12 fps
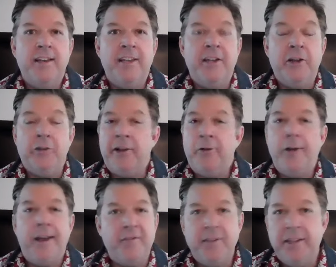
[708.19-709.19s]
You know, they don't
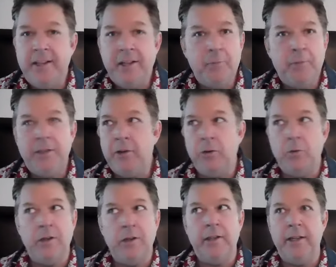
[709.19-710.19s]
have to get up and go to
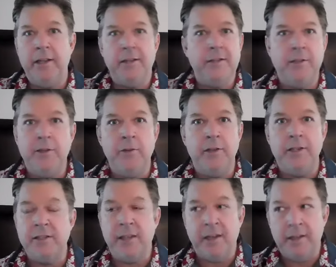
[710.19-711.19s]
a clinic to do
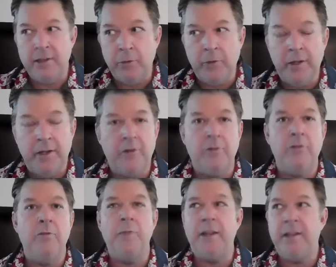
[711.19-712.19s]
this. They can do it at
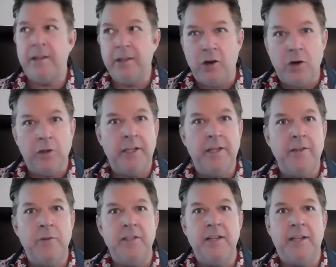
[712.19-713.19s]
home. They can call in and
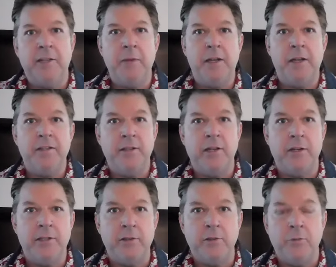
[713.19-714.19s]
do a telemedicine
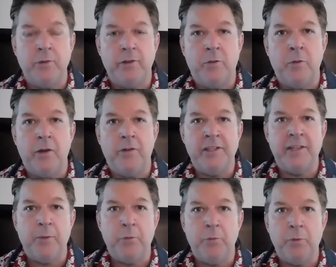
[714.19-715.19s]
consult with our wellness
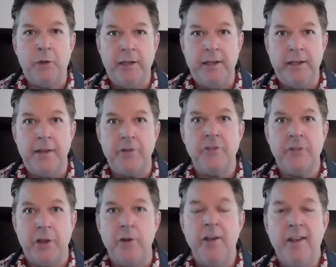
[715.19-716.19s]
app we're putting together. So,